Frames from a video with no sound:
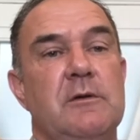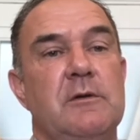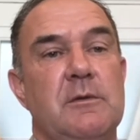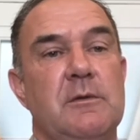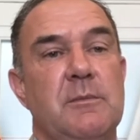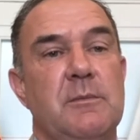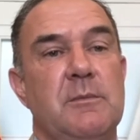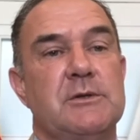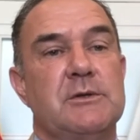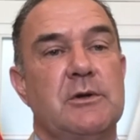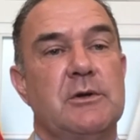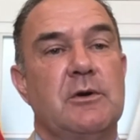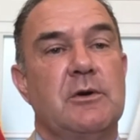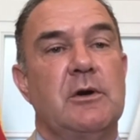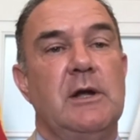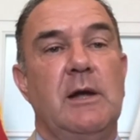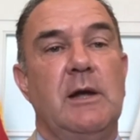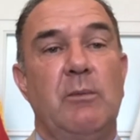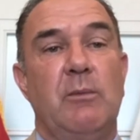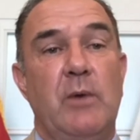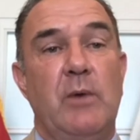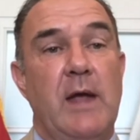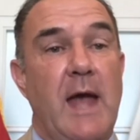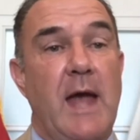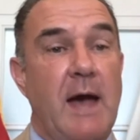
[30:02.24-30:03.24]
to Missouri,
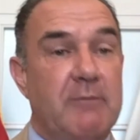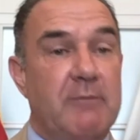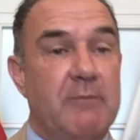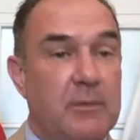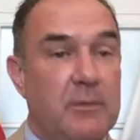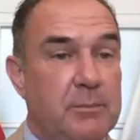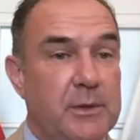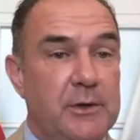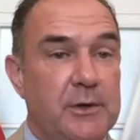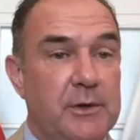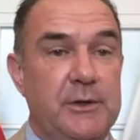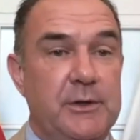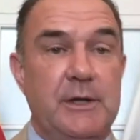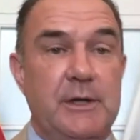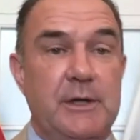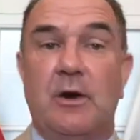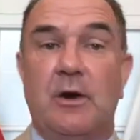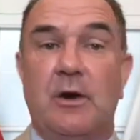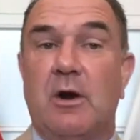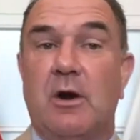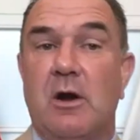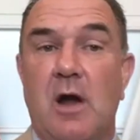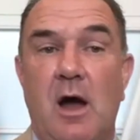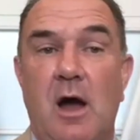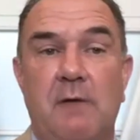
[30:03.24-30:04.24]
and we have a building or
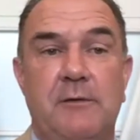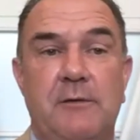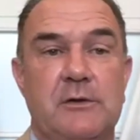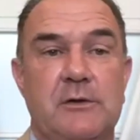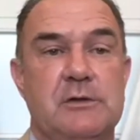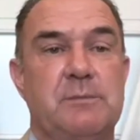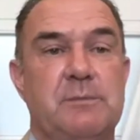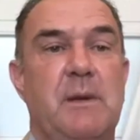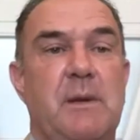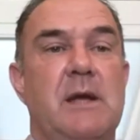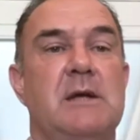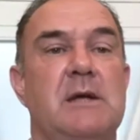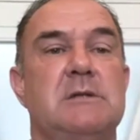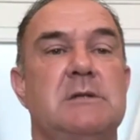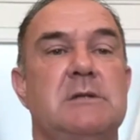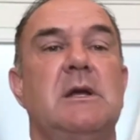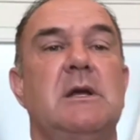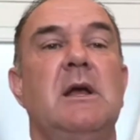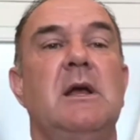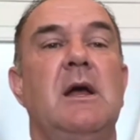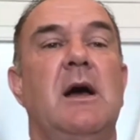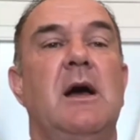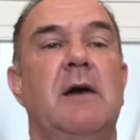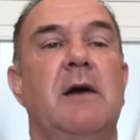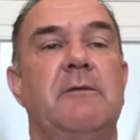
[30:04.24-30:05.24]
an office
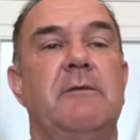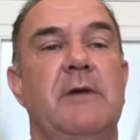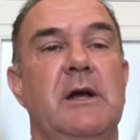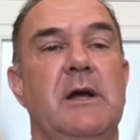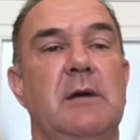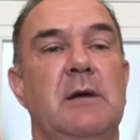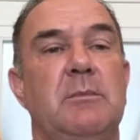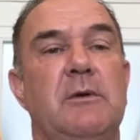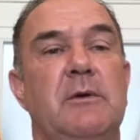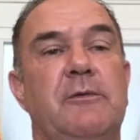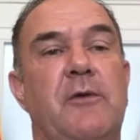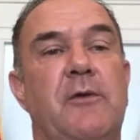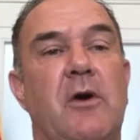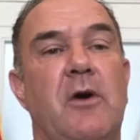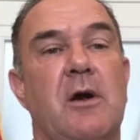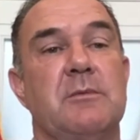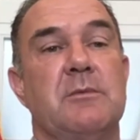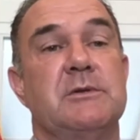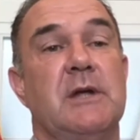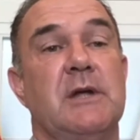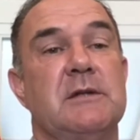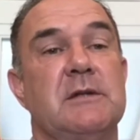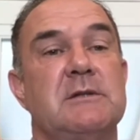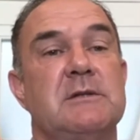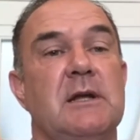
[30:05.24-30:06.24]
space available for them.
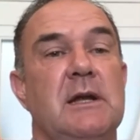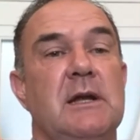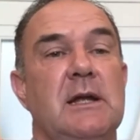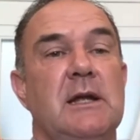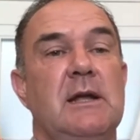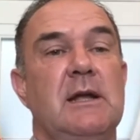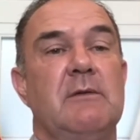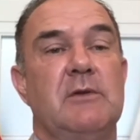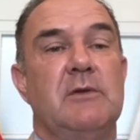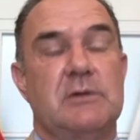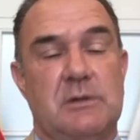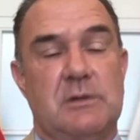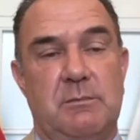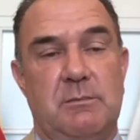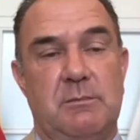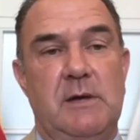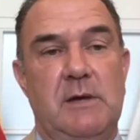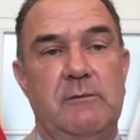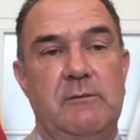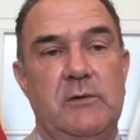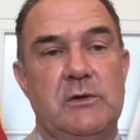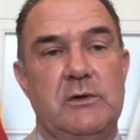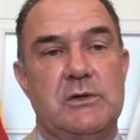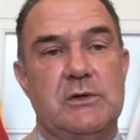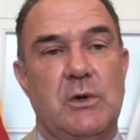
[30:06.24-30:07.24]
So that's going to give us some
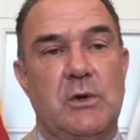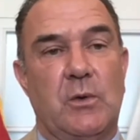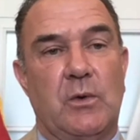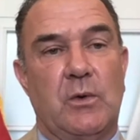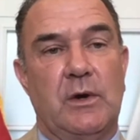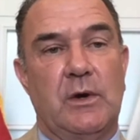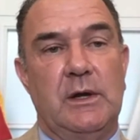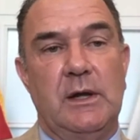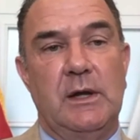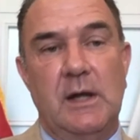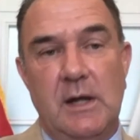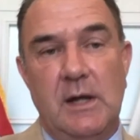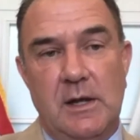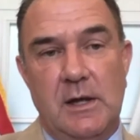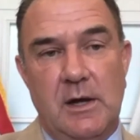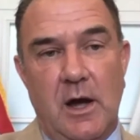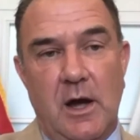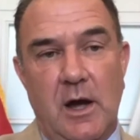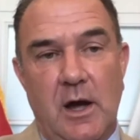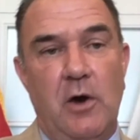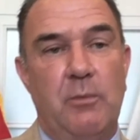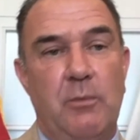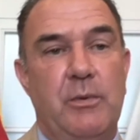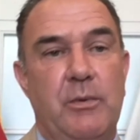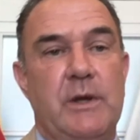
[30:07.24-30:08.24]
inventory. I
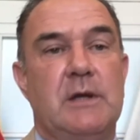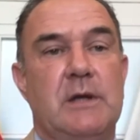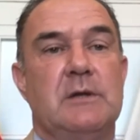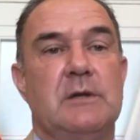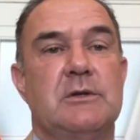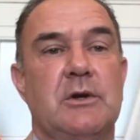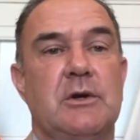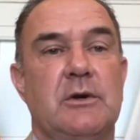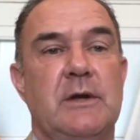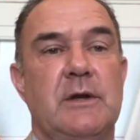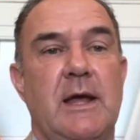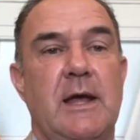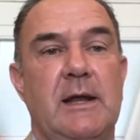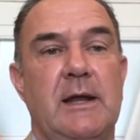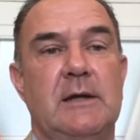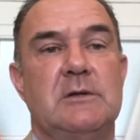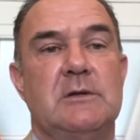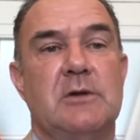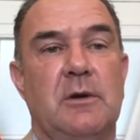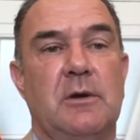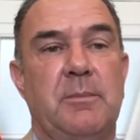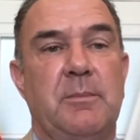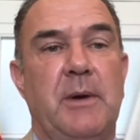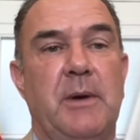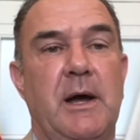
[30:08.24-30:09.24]
hope we can turn that
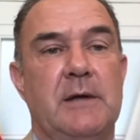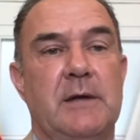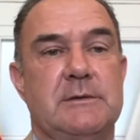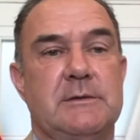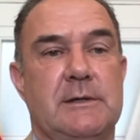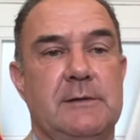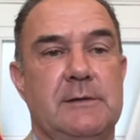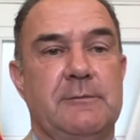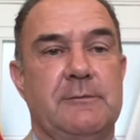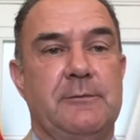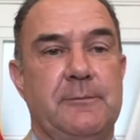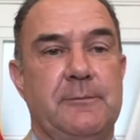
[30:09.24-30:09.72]
into a positive.